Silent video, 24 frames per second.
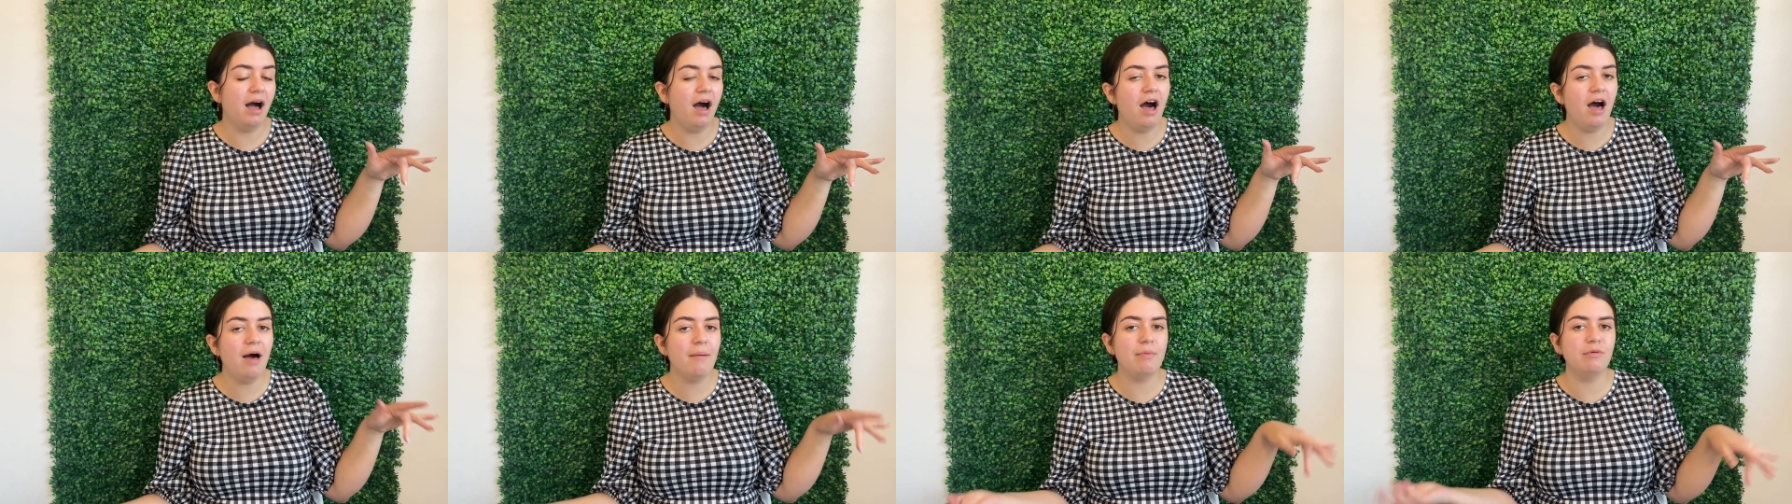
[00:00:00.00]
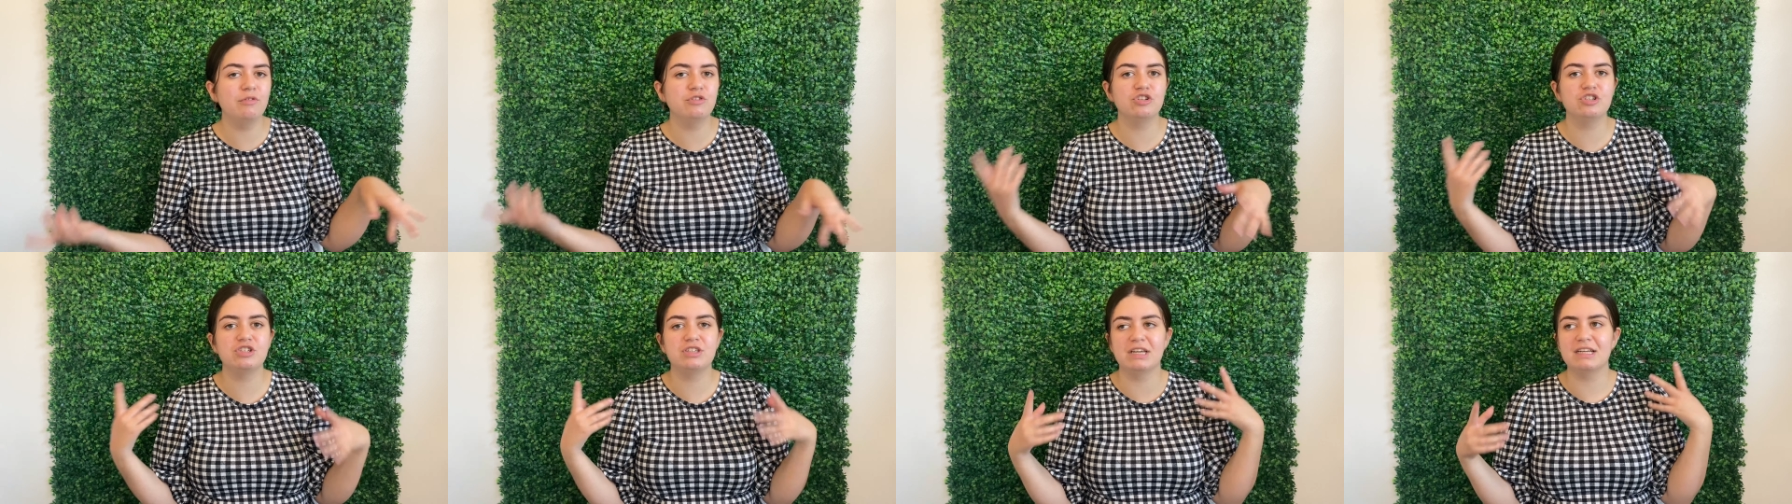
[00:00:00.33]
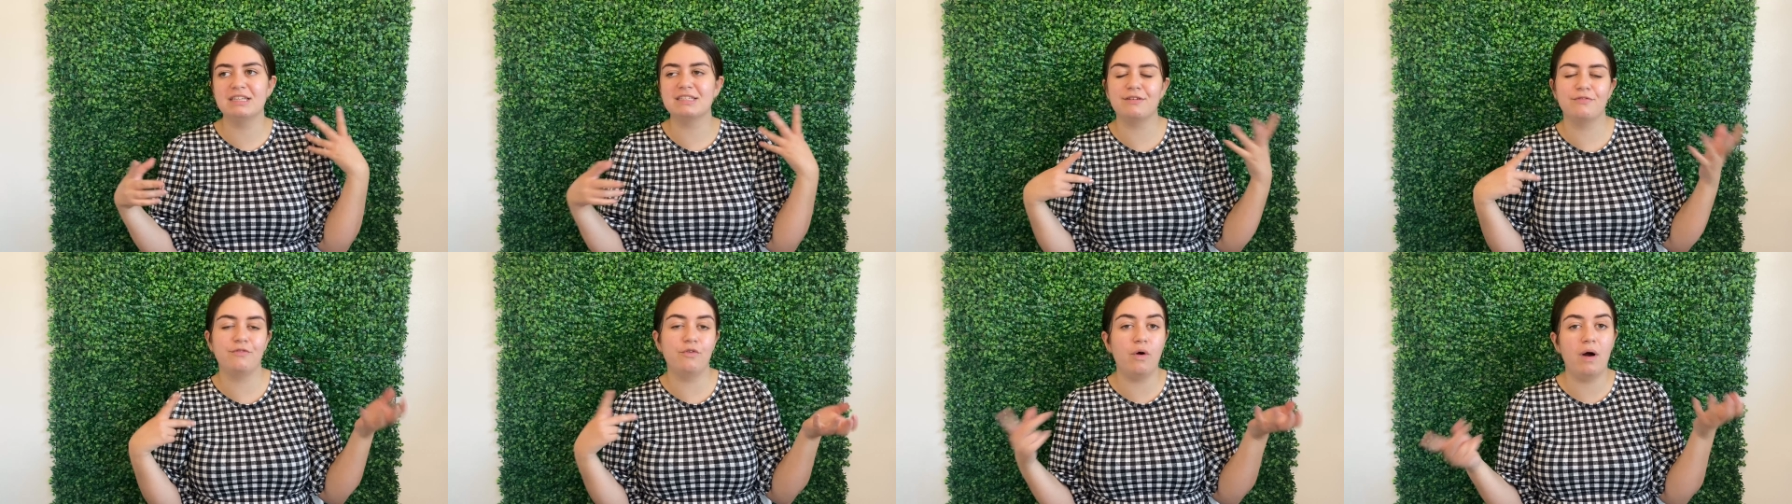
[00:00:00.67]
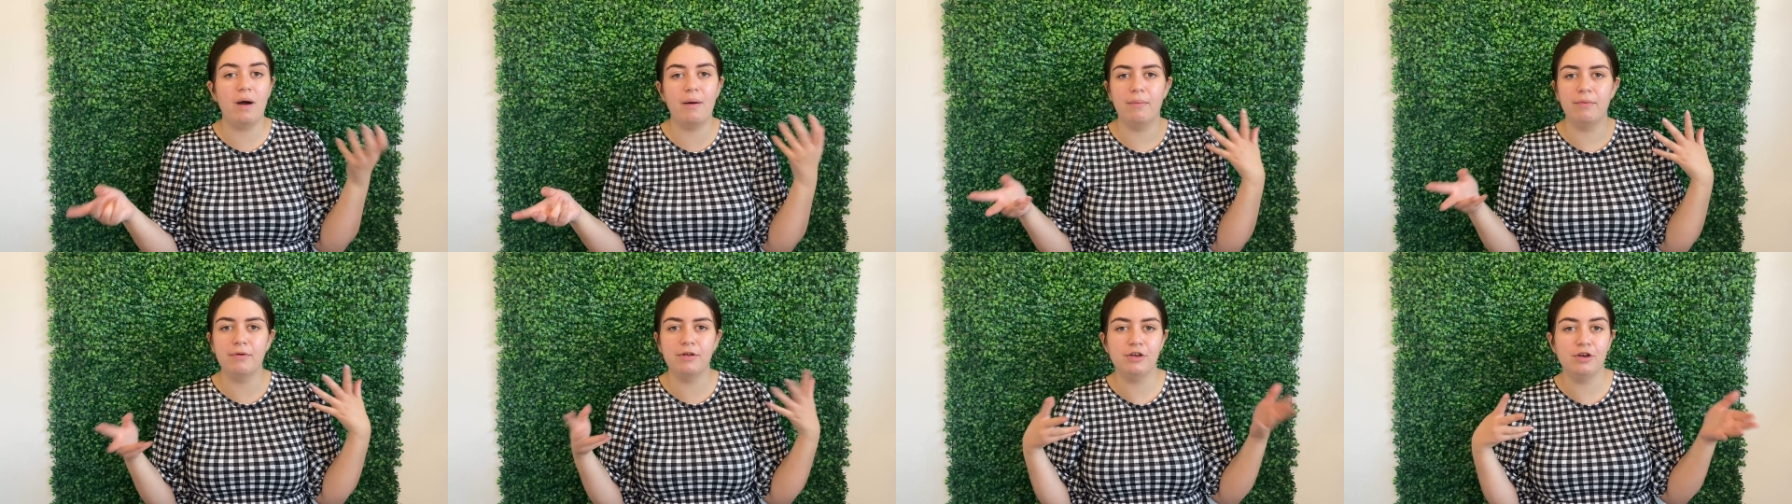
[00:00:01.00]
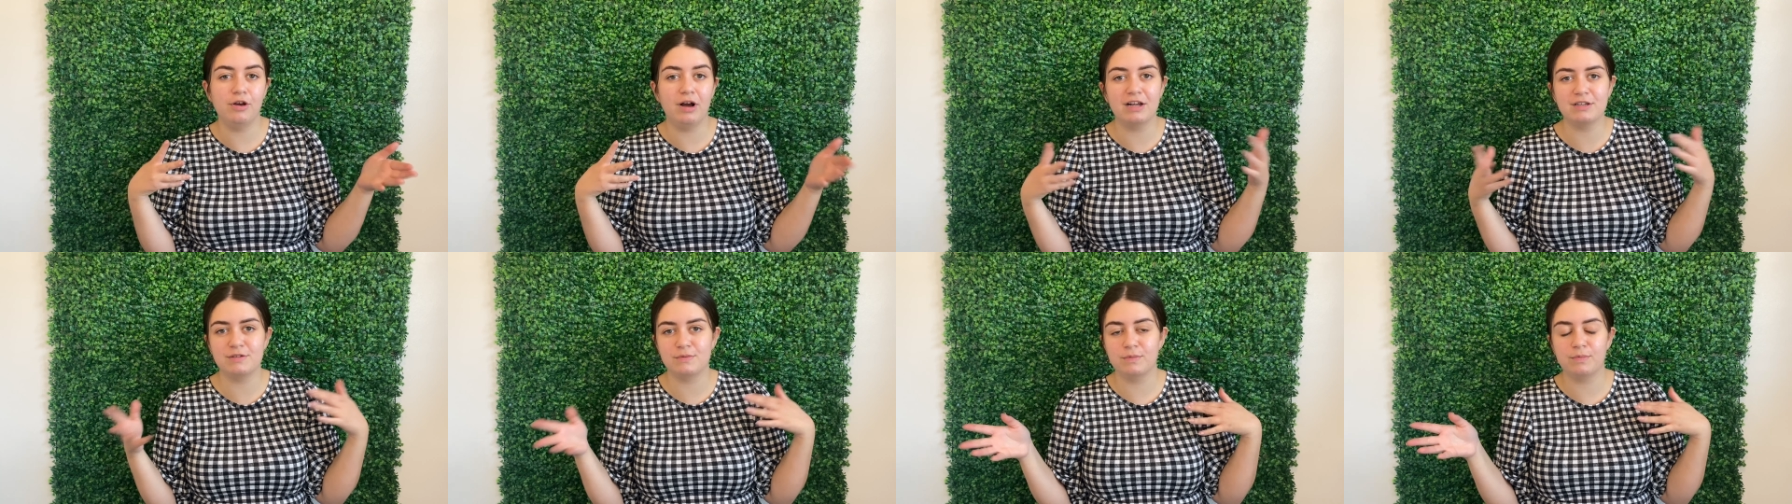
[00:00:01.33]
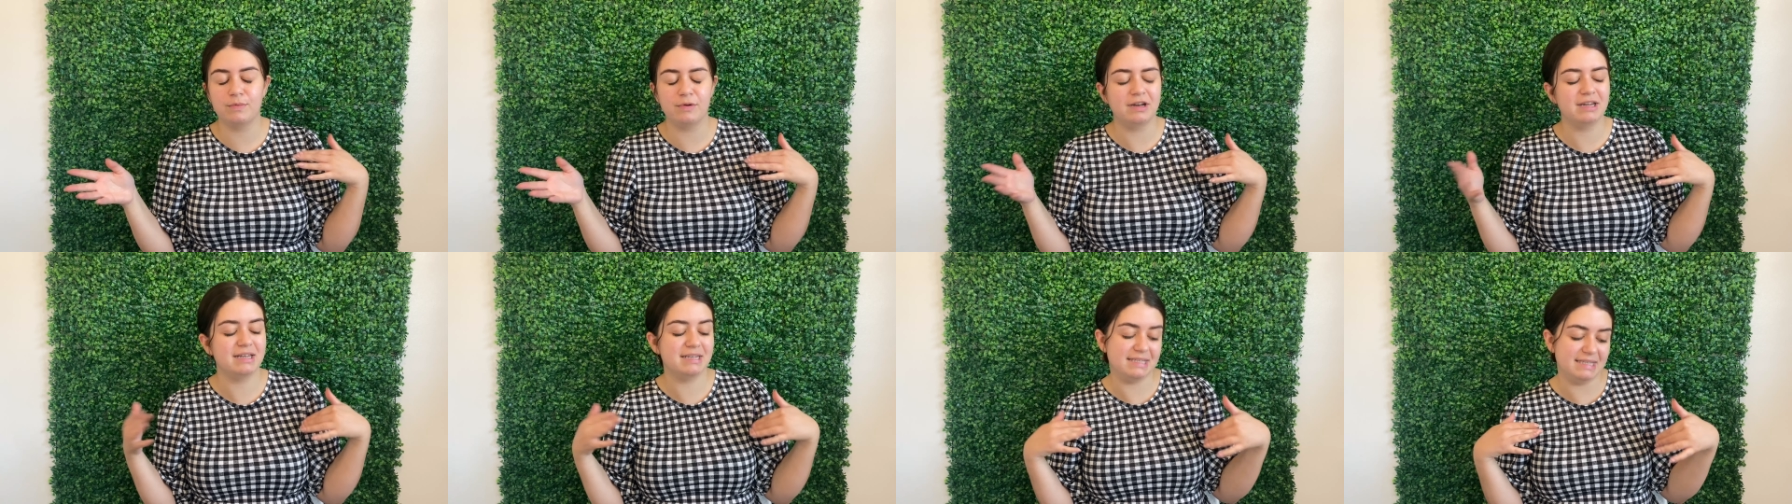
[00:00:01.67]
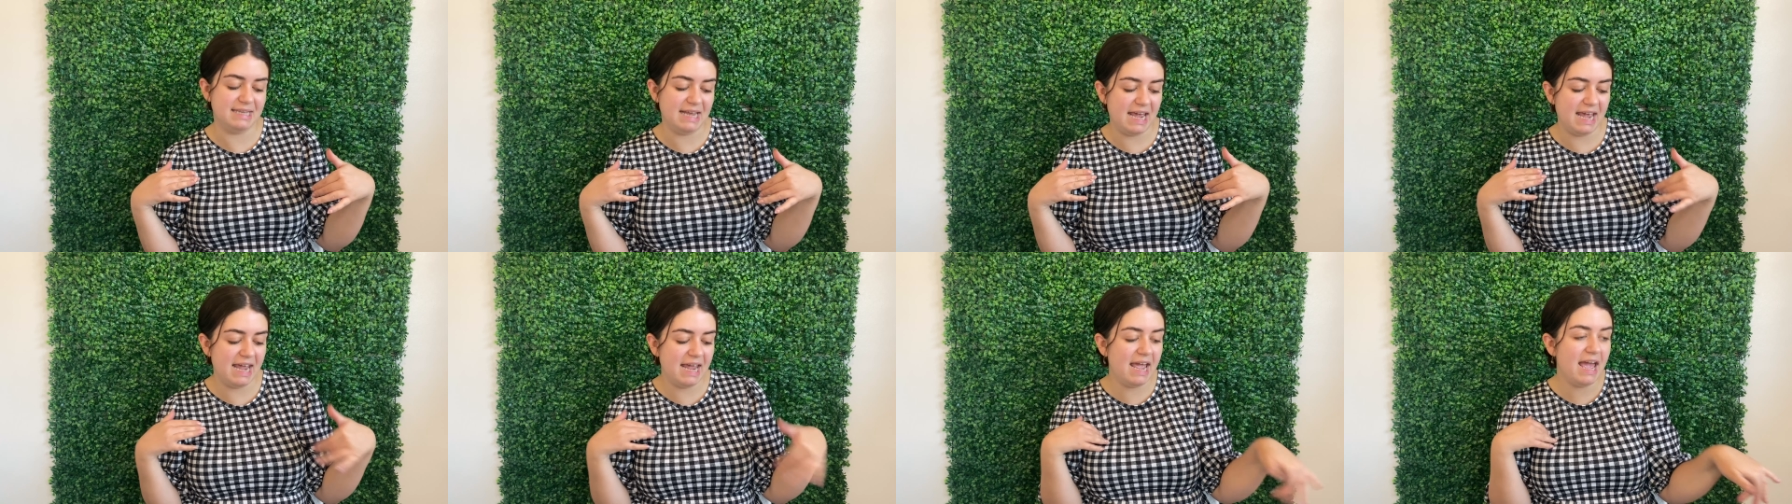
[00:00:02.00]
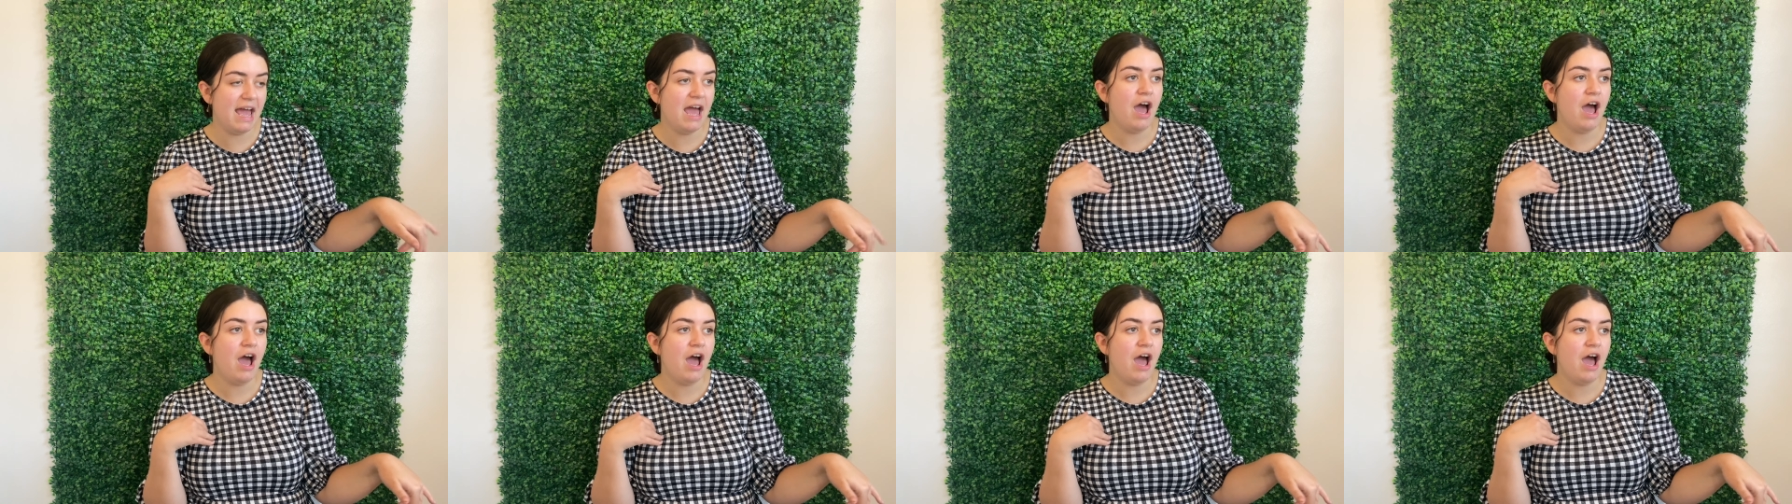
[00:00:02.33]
up or just things I thought you guys would want to see,